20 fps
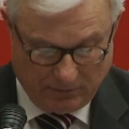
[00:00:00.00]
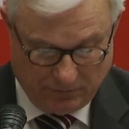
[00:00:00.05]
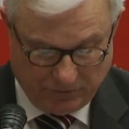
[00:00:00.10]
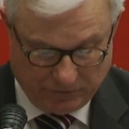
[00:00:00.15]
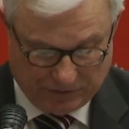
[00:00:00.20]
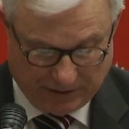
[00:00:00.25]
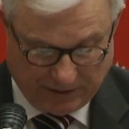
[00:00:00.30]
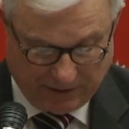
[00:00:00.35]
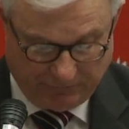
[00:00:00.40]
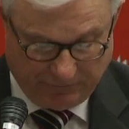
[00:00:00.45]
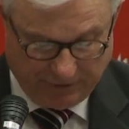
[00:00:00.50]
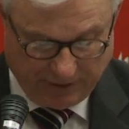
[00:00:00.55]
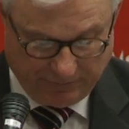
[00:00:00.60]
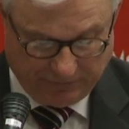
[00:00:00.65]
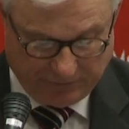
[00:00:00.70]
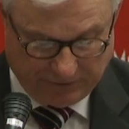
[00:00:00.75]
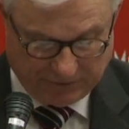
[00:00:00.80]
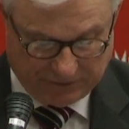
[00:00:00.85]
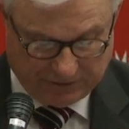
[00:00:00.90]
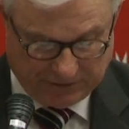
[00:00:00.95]
which are
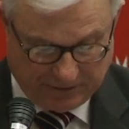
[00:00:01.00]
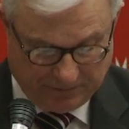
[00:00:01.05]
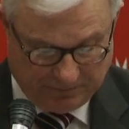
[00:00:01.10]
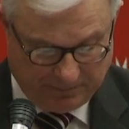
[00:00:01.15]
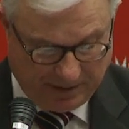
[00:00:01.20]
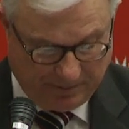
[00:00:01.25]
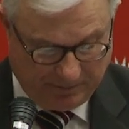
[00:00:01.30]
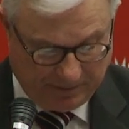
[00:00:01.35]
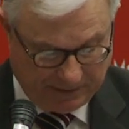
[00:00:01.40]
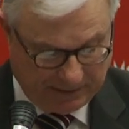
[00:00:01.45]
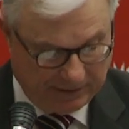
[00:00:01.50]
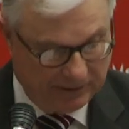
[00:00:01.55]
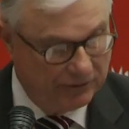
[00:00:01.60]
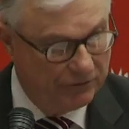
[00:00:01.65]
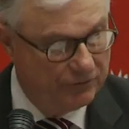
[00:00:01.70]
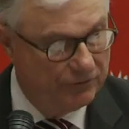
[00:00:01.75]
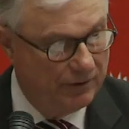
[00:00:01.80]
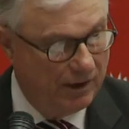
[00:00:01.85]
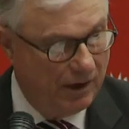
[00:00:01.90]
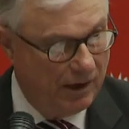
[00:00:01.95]
relevant to the public
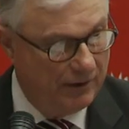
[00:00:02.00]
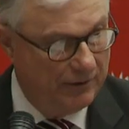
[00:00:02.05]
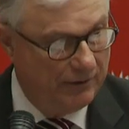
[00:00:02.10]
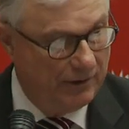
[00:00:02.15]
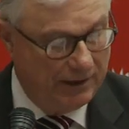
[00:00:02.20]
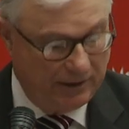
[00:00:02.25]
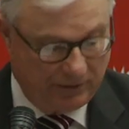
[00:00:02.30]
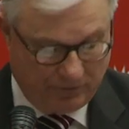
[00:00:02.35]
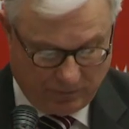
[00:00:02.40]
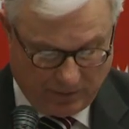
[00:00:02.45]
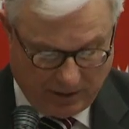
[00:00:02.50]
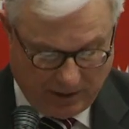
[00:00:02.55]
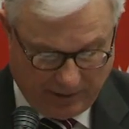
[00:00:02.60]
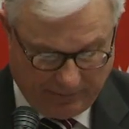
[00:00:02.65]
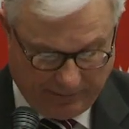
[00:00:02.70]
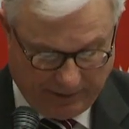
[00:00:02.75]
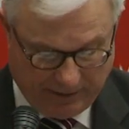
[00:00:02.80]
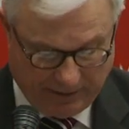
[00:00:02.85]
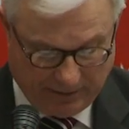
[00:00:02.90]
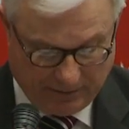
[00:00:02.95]

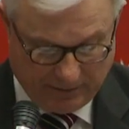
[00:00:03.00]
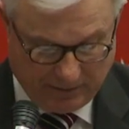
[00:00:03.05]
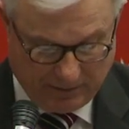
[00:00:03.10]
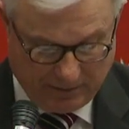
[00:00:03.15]
inquiry